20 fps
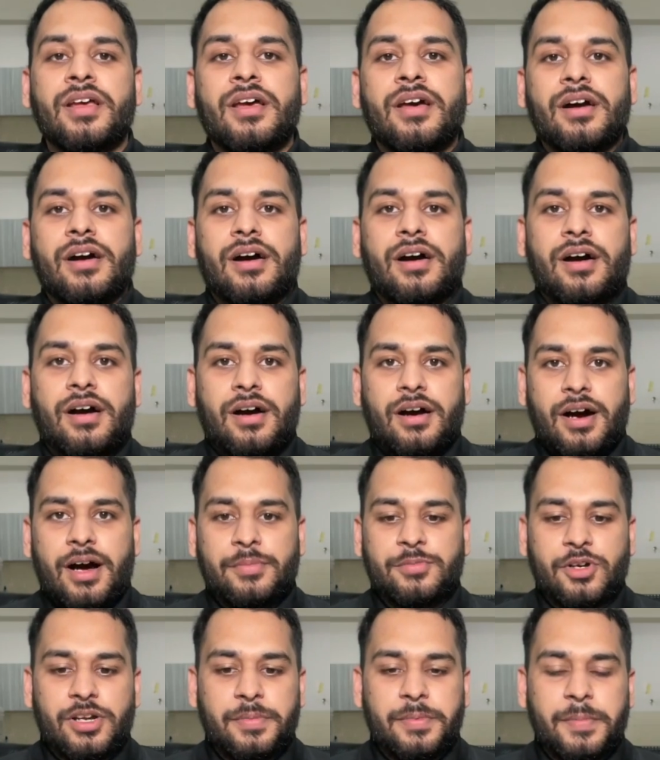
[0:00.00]
I'm
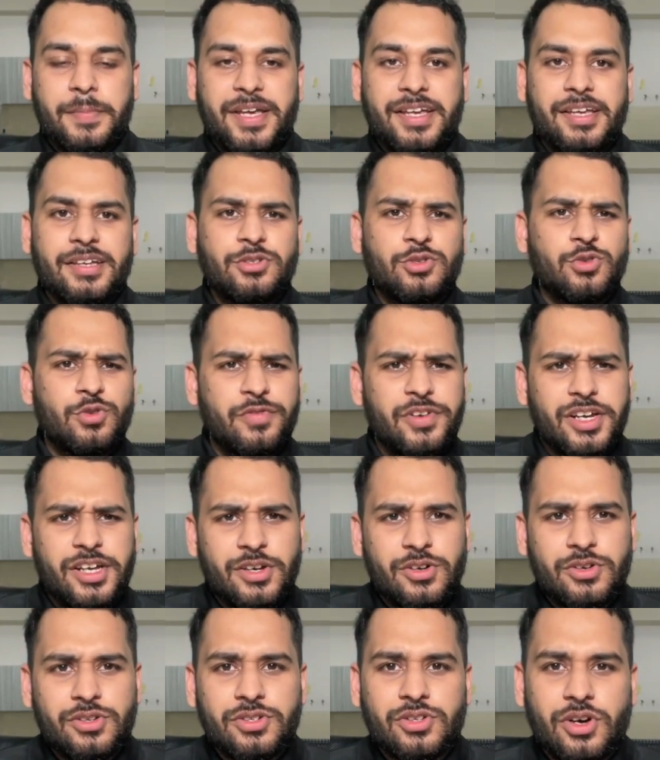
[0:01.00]
going to be making two
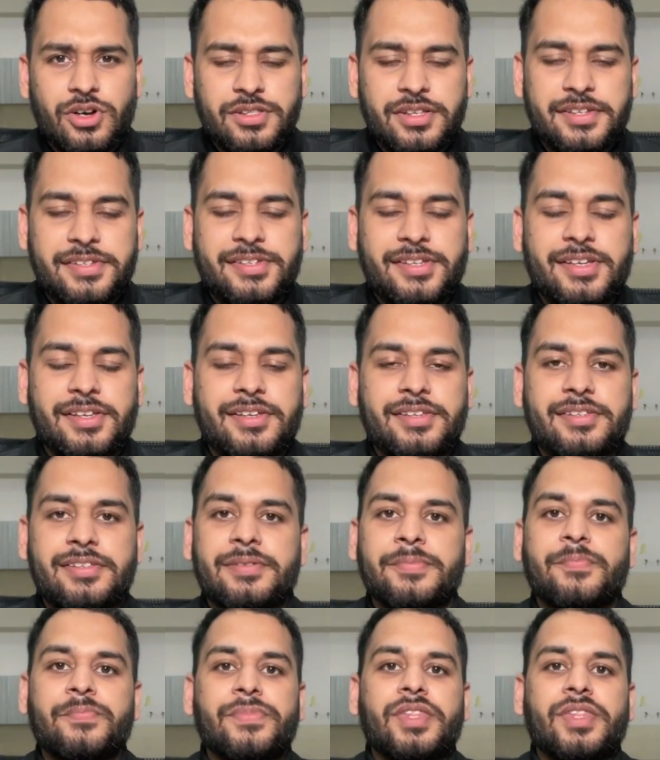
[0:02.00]
videos on this series.